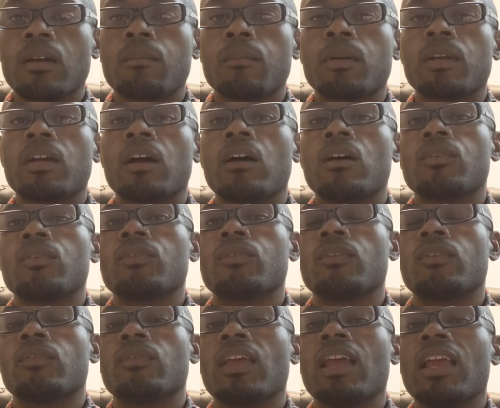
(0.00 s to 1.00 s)
Because
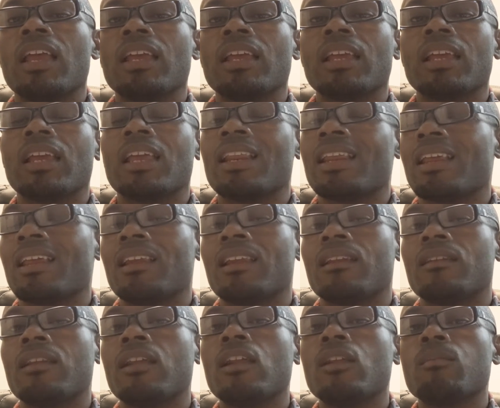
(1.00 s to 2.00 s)
the thing, and
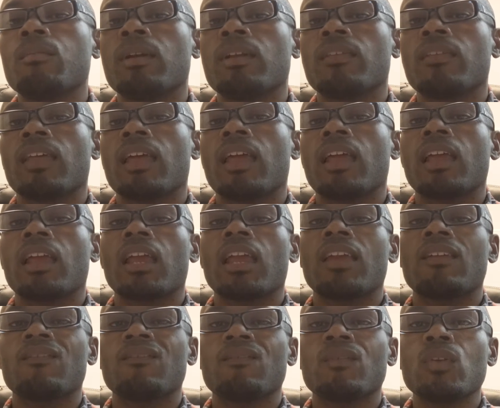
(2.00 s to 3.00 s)
another big thing,
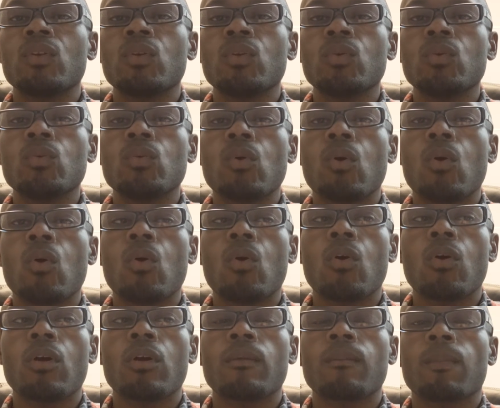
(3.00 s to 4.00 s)
if you
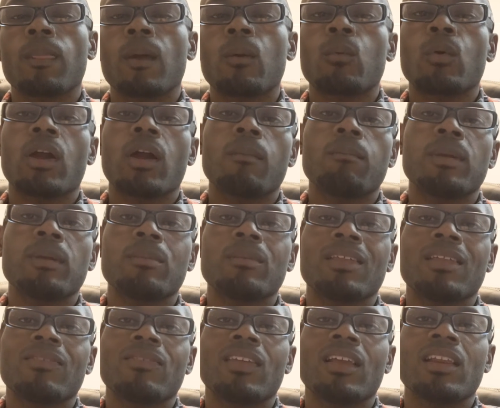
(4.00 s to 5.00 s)
are around people
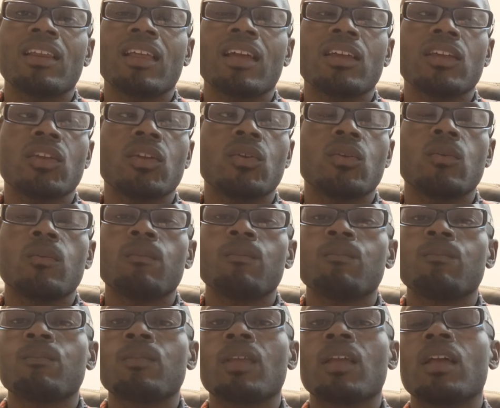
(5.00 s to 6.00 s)
that think like you,
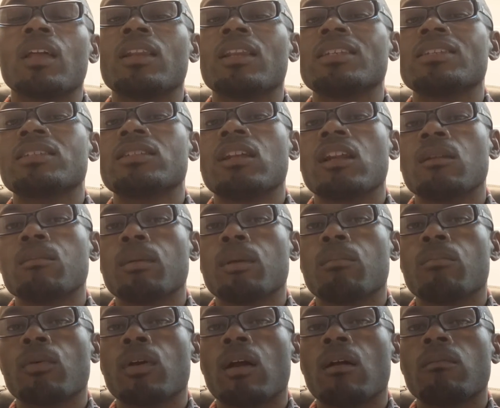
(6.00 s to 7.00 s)
that's another
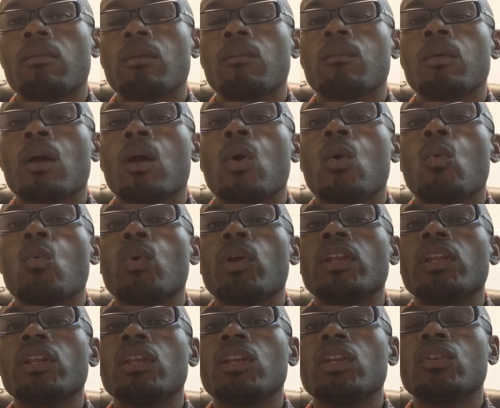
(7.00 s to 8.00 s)
big problem.
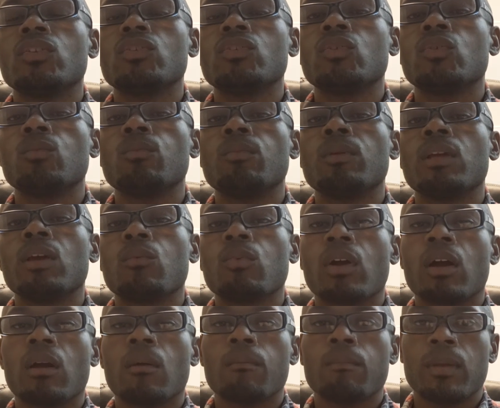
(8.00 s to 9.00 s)
We need to be
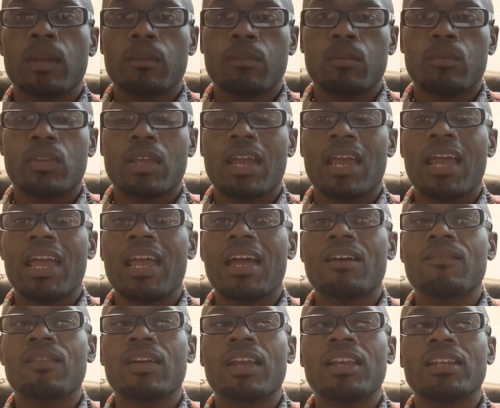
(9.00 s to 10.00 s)
around people that
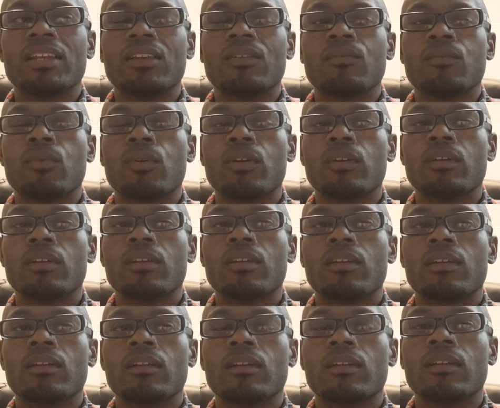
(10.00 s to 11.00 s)
have a different
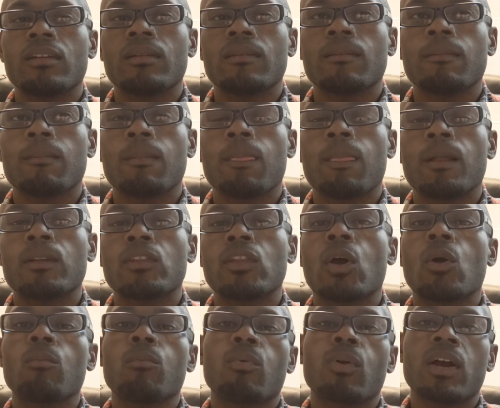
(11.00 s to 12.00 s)

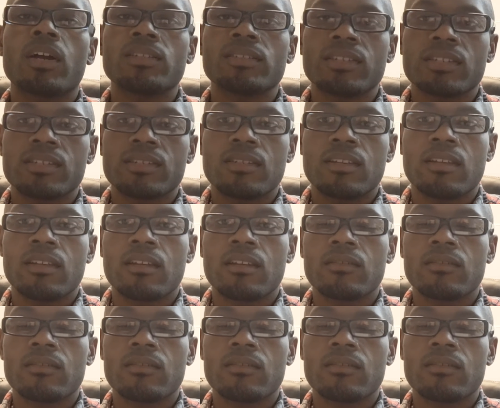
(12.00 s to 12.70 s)
thought process than